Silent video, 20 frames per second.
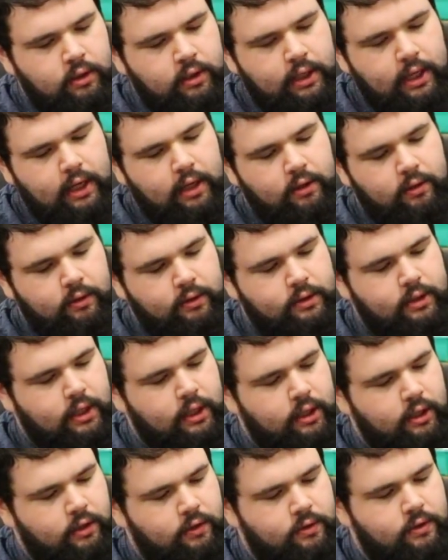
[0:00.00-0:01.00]
Yeah, it looks
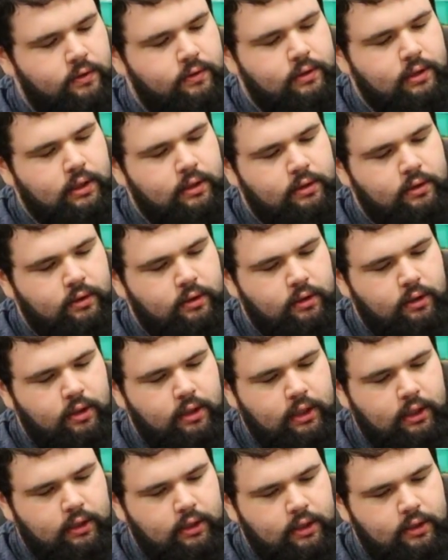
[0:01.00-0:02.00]
like an O2 sensor. I
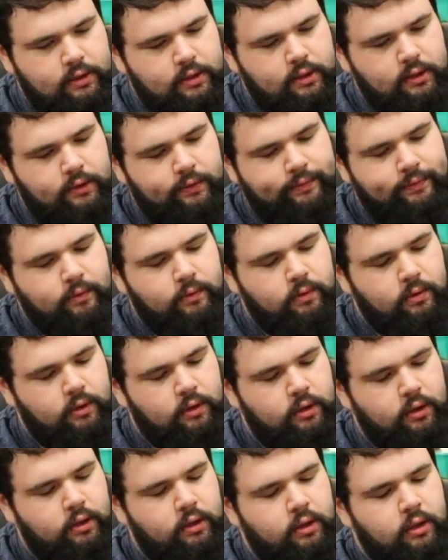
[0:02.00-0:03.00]
think this is
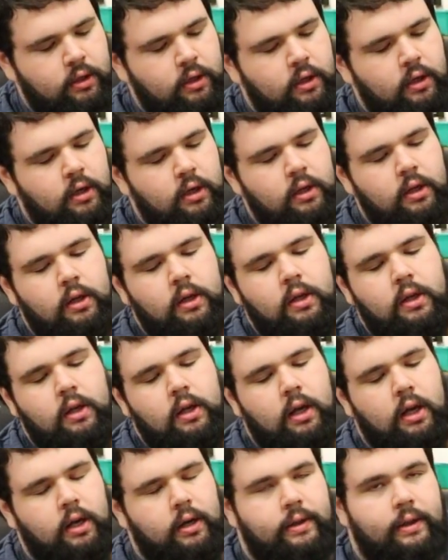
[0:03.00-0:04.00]
for
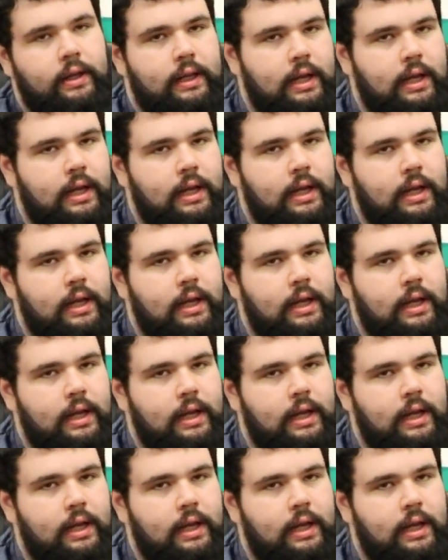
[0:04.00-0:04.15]
the